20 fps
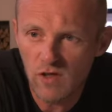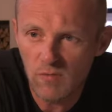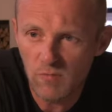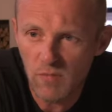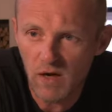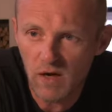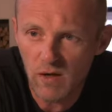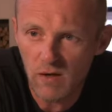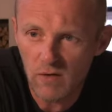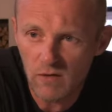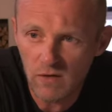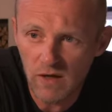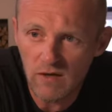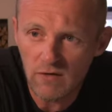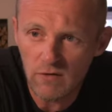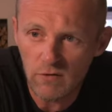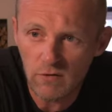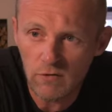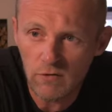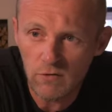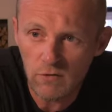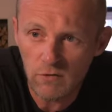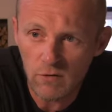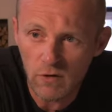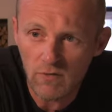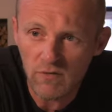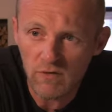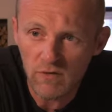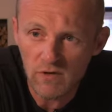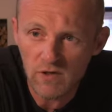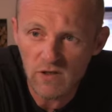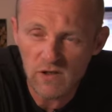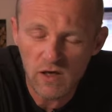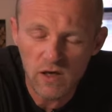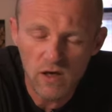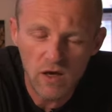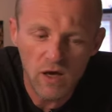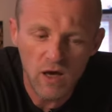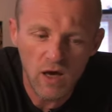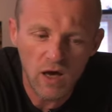in my later novels,
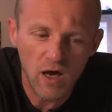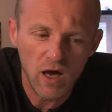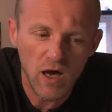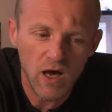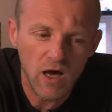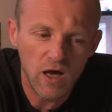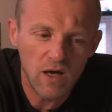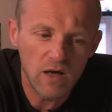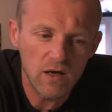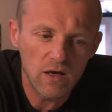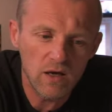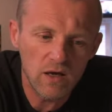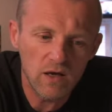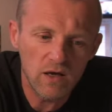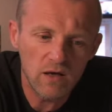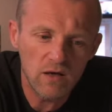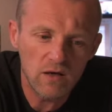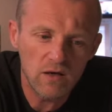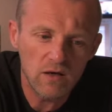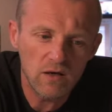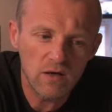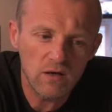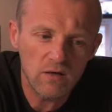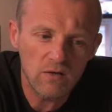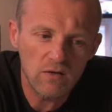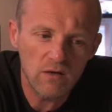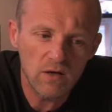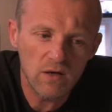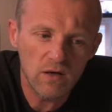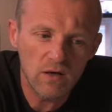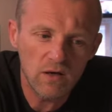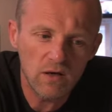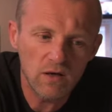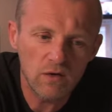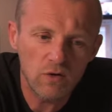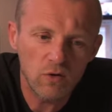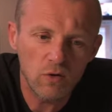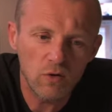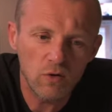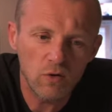and
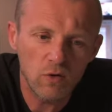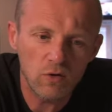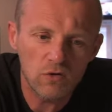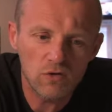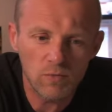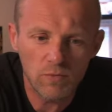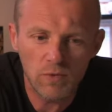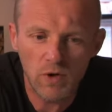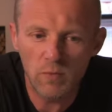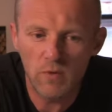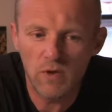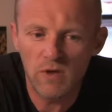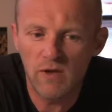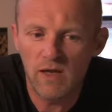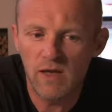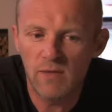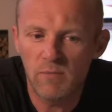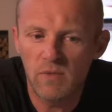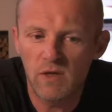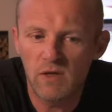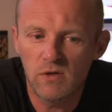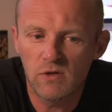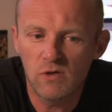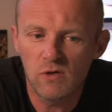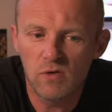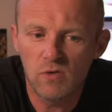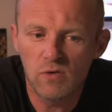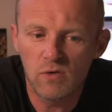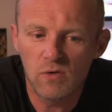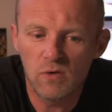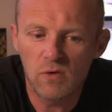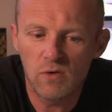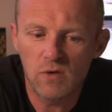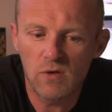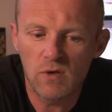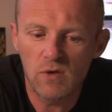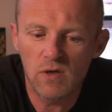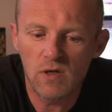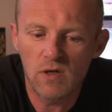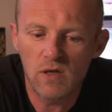it also probably led me to
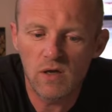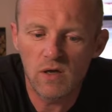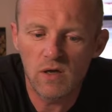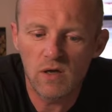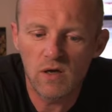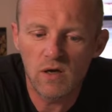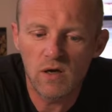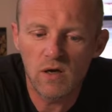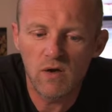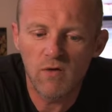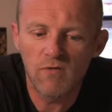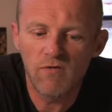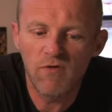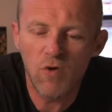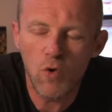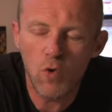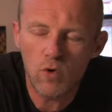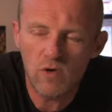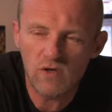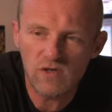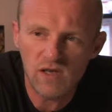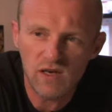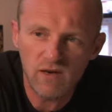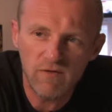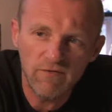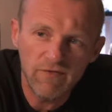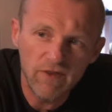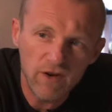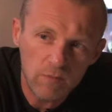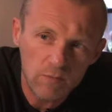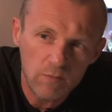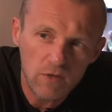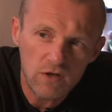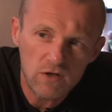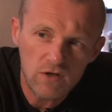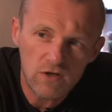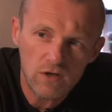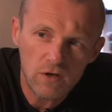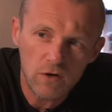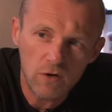focusing very
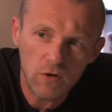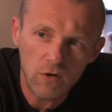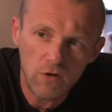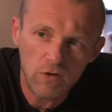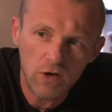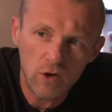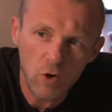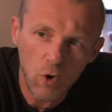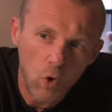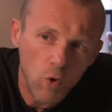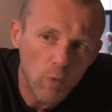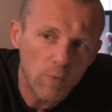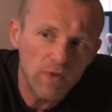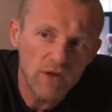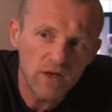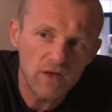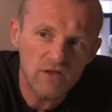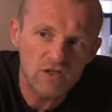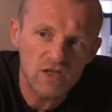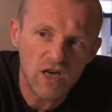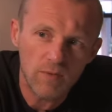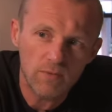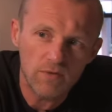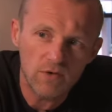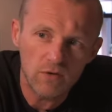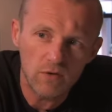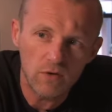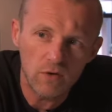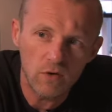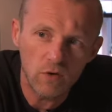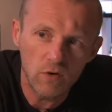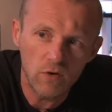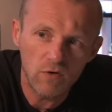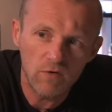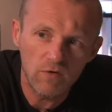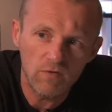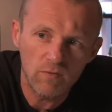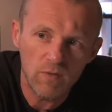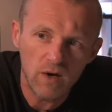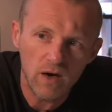much on the opening chapter
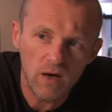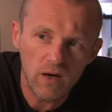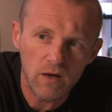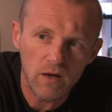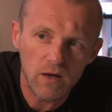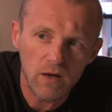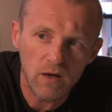of my